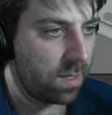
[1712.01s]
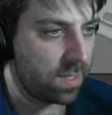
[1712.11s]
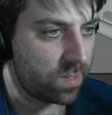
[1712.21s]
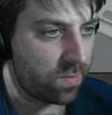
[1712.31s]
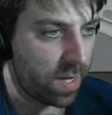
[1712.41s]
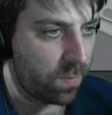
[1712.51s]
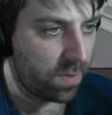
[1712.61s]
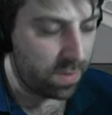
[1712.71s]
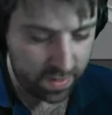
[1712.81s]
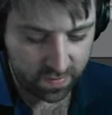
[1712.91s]
Let's grab
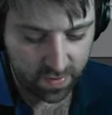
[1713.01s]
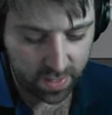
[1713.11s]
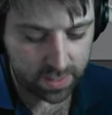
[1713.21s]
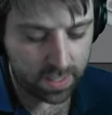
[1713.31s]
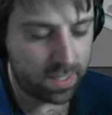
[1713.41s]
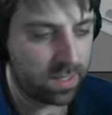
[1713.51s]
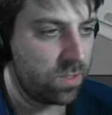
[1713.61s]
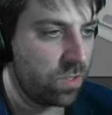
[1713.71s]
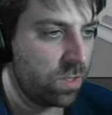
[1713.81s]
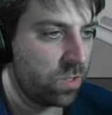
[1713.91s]
this face here,
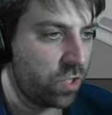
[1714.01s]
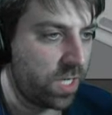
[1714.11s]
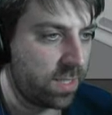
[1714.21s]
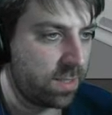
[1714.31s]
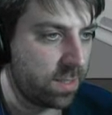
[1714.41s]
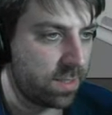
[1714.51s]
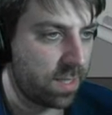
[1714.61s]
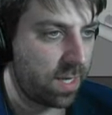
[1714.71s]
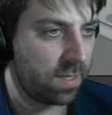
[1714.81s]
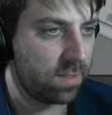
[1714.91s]
G to the
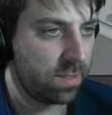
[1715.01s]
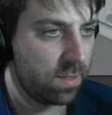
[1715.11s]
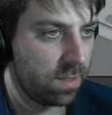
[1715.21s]
Z,